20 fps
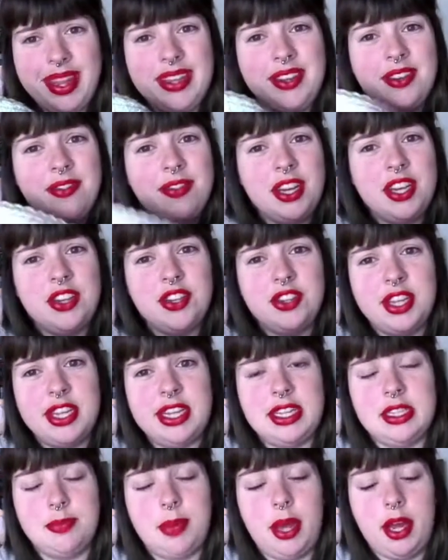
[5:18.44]
to finish
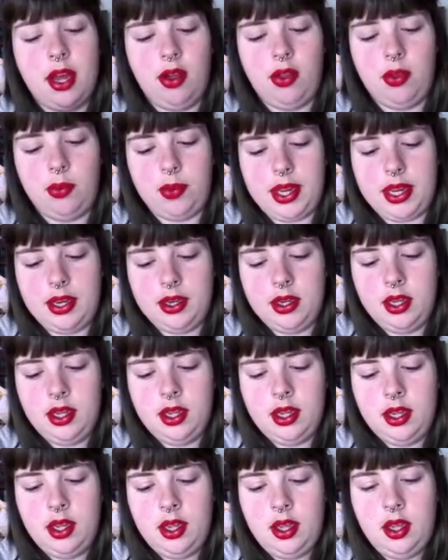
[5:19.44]
these by Halloween,
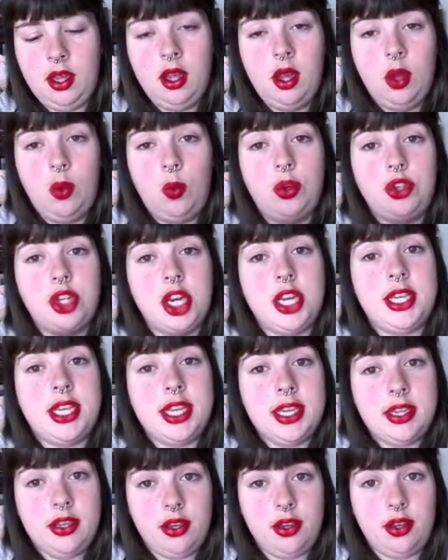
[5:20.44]
which I
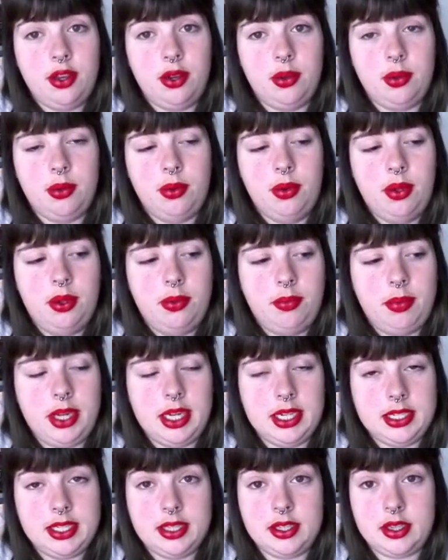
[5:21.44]
didn't do
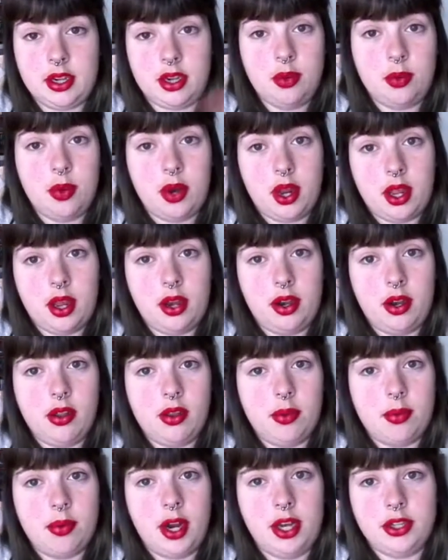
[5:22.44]
because I started working on
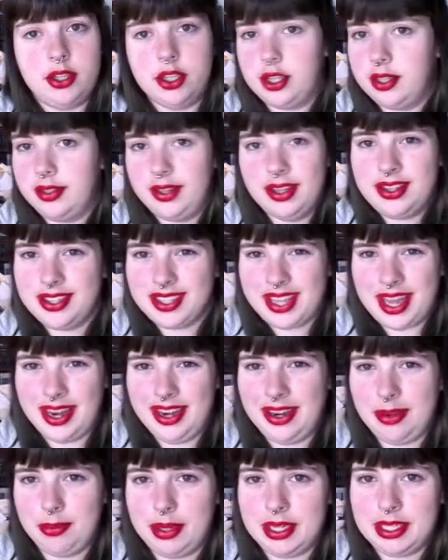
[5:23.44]
another project because I just can't
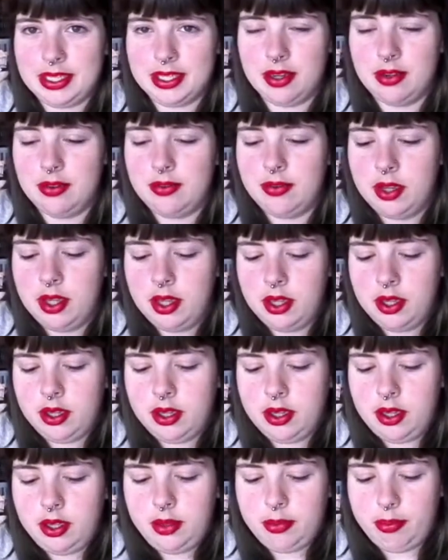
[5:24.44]
help myself.
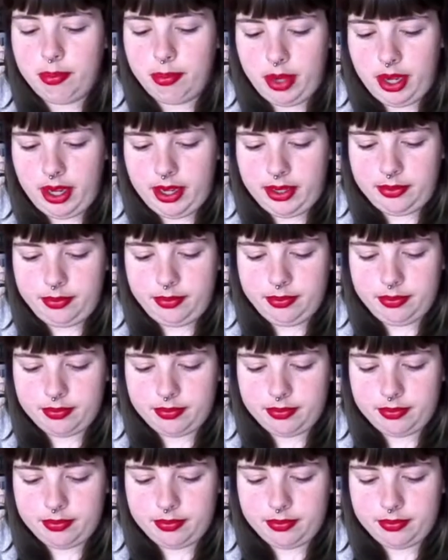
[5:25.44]
But